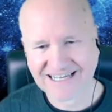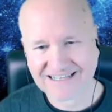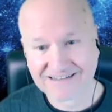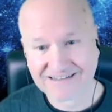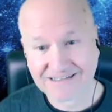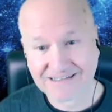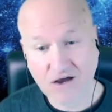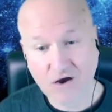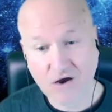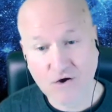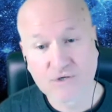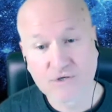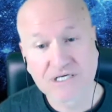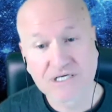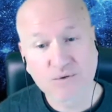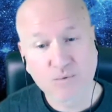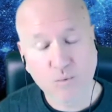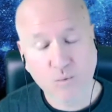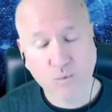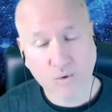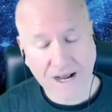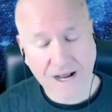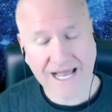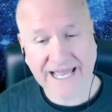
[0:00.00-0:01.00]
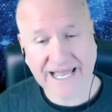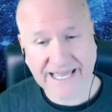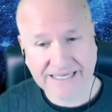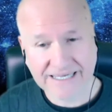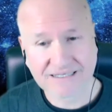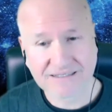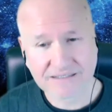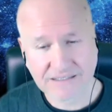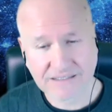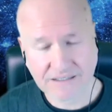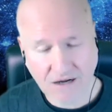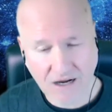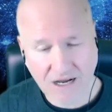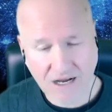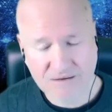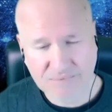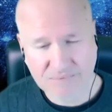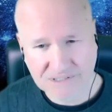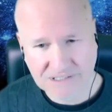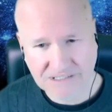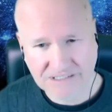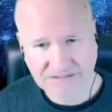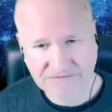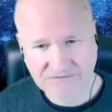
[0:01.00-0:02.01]
and the only way that I
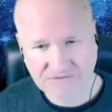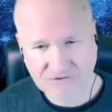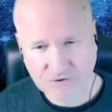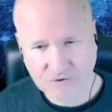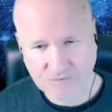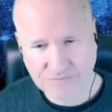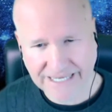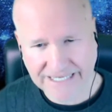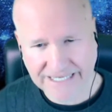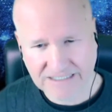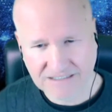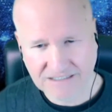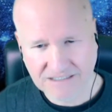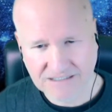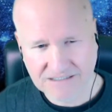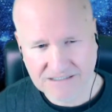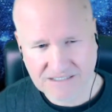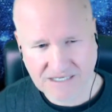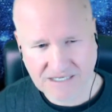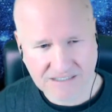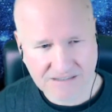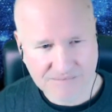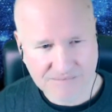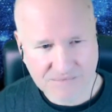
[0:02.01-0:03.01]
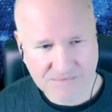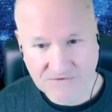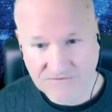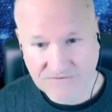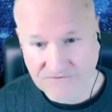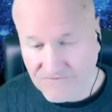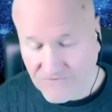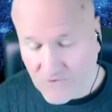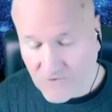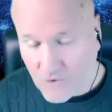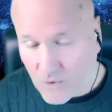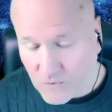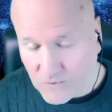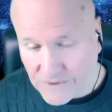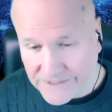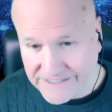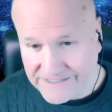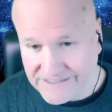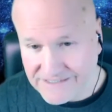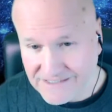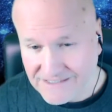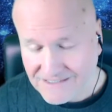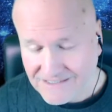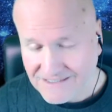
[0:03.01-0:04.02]
believe humanity is going to move
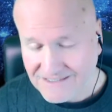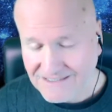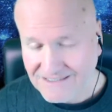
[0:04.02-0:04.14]
forward